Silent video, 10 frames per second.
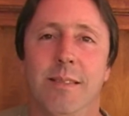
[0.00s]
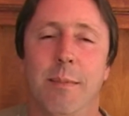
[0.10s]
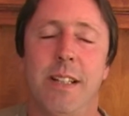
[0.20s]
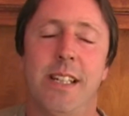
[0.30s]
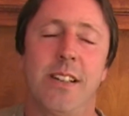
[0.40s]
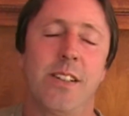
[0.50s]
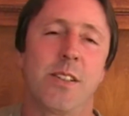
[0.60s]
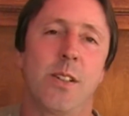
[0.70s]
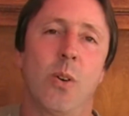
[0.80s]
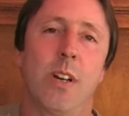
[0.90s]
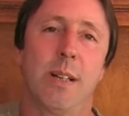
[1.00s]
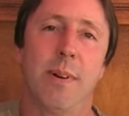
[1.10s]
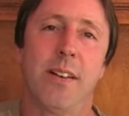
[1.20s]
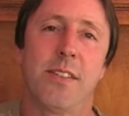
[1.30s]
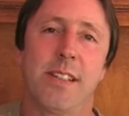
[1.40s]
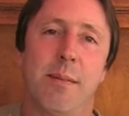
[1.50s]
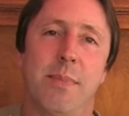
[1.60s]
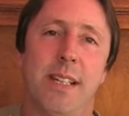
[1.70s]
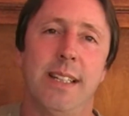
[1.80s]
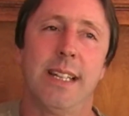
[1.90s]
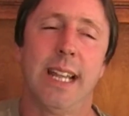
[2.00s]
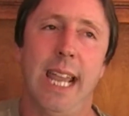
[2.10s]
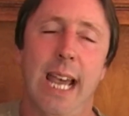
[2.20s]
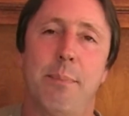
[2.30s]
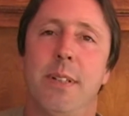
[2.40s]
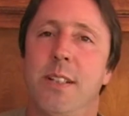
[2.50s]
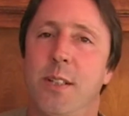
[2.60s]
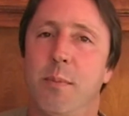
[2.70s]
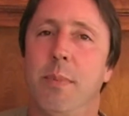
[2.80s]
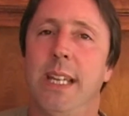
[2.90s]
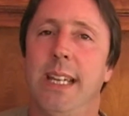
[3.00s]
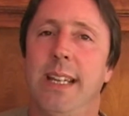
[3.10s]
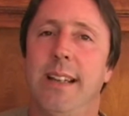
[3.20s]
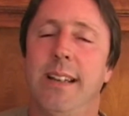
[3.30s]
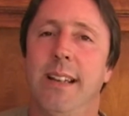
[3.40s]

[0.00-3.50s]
I'm going to tell you a story about something that happened to me